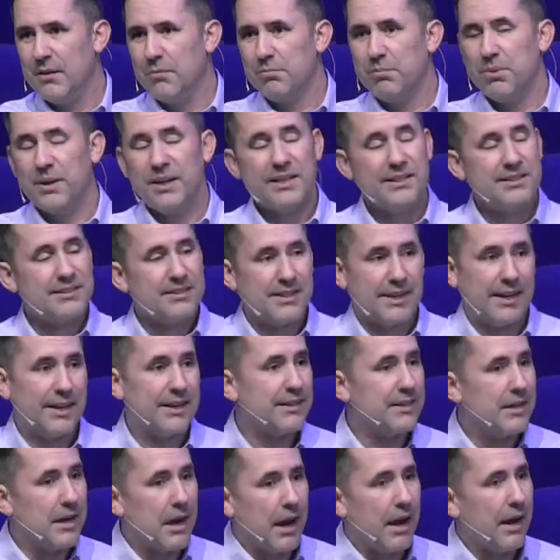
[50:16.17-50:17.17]
But he
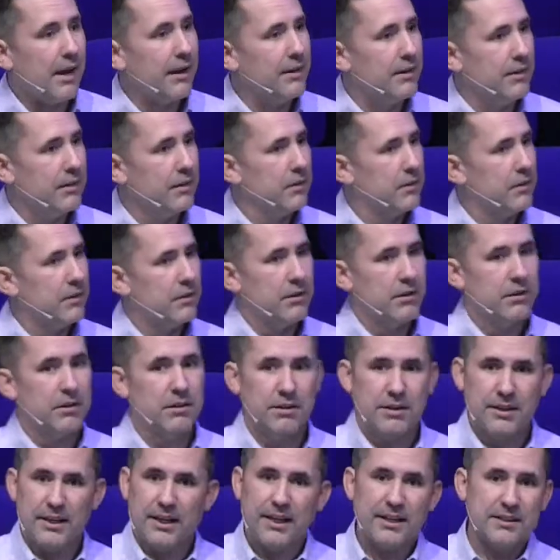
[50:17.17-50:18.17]
said, God,
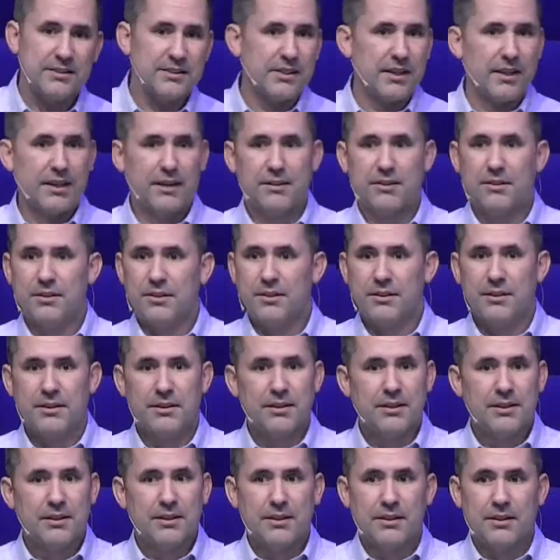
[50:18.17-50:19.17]
he said,
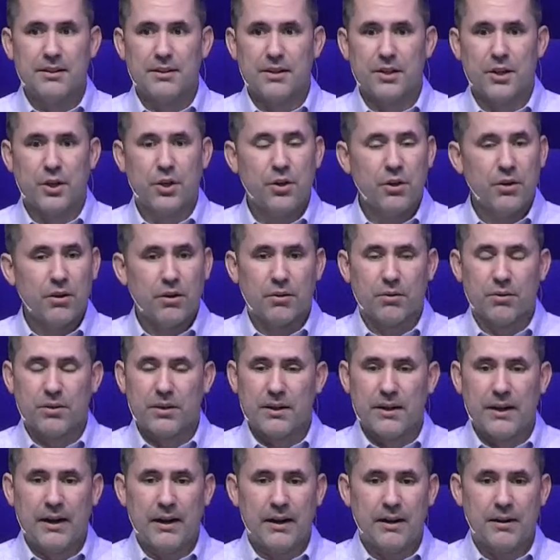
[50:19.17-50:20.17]
you know,
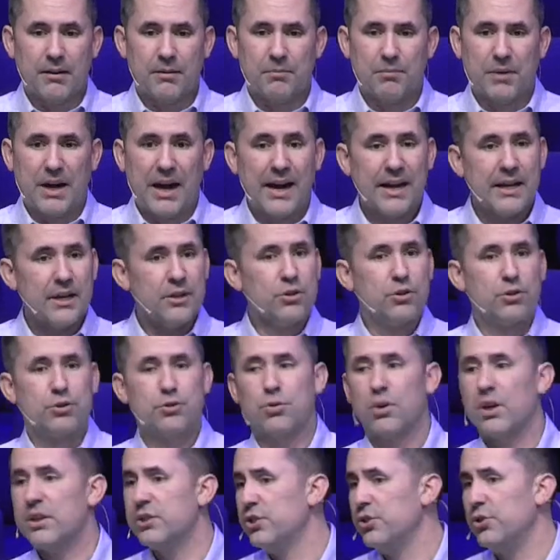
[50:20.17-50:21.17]
I either
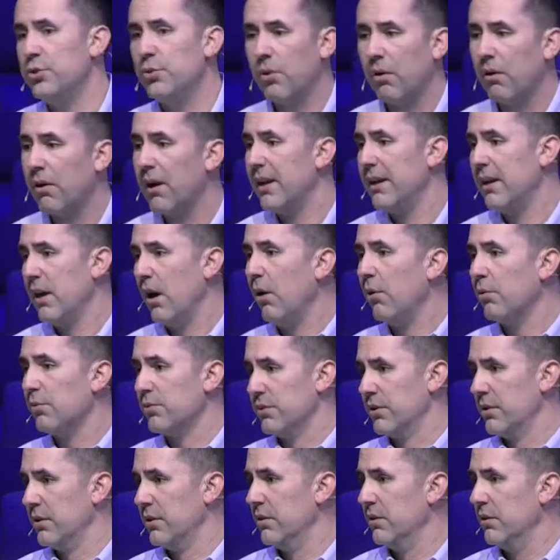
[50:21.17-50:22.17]
trust you or I
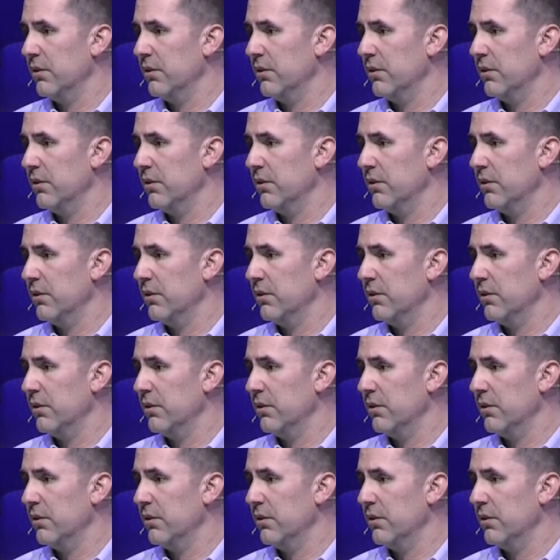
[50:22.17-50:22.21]
don't.